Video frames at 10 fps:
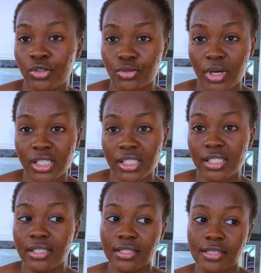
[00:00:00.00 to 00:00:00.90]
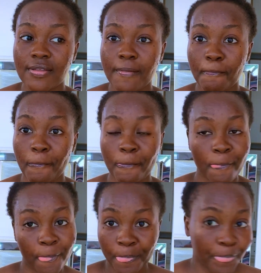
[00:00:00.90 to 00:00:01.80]
you actually see
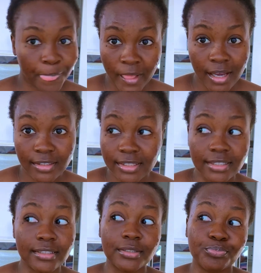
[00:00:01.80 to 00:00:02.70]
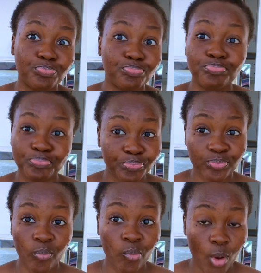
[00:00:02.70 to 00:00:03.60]
the link
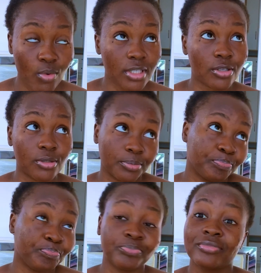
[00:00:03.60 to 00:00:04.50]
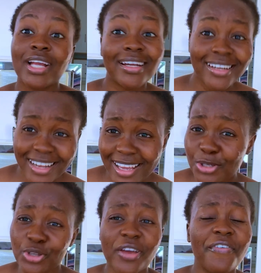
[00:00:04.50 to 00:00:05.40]
to
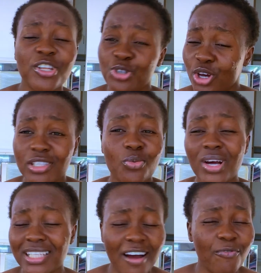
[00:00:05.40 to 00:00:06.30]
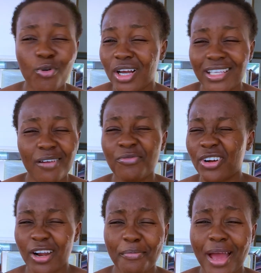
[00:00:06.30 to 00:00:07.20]
the videos, the ones I've watched. I'm
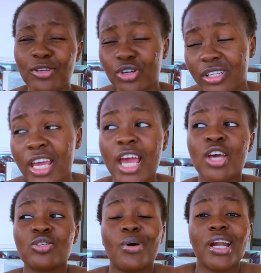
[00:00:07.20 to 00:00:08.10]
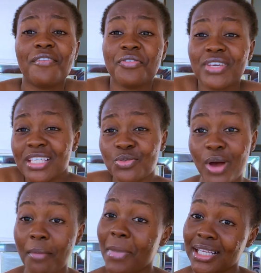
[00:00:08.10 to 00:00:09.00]
following my journey. So one of the reasons why
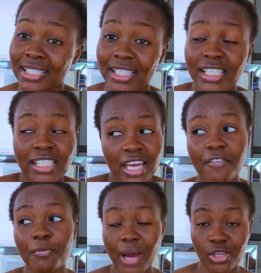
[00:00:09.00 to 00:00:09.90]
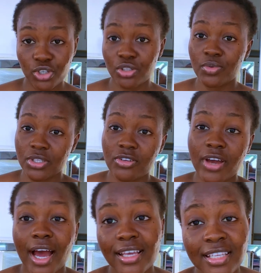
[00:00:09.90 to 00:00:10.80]
I'm actually sharing my journey with you
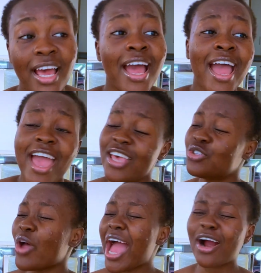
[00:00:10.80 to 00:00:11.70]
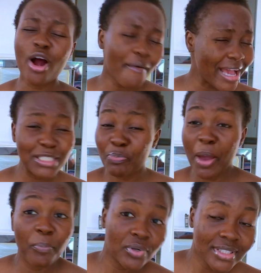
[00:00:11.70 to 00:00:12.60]
guys is to encourage
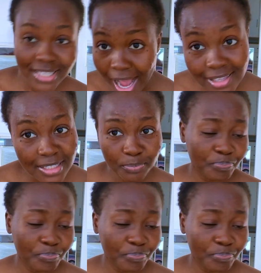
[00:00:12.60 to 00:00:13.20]
people that